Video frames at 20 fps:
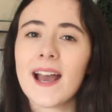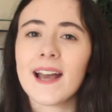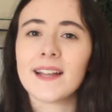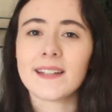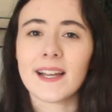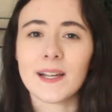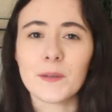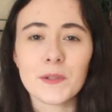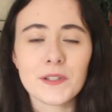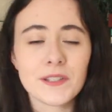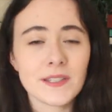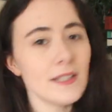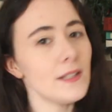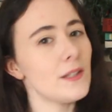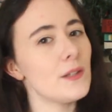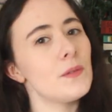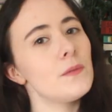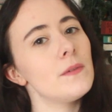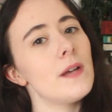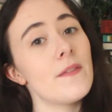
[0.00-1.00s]
and I will
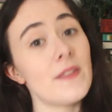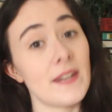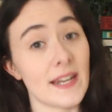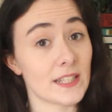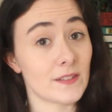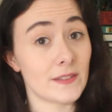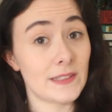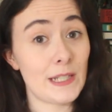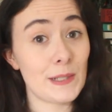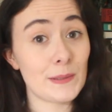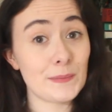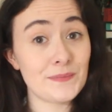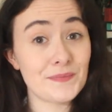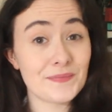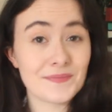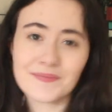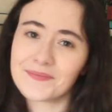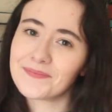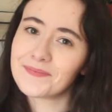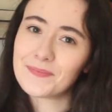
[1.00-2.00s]
see you in the next video.
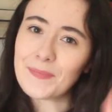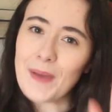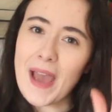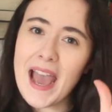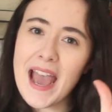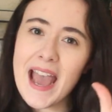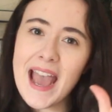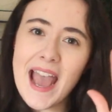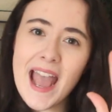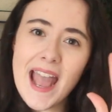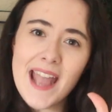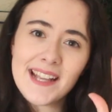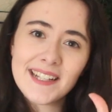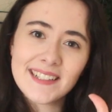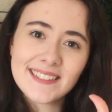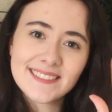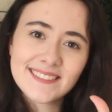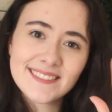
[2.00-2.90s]
Bye!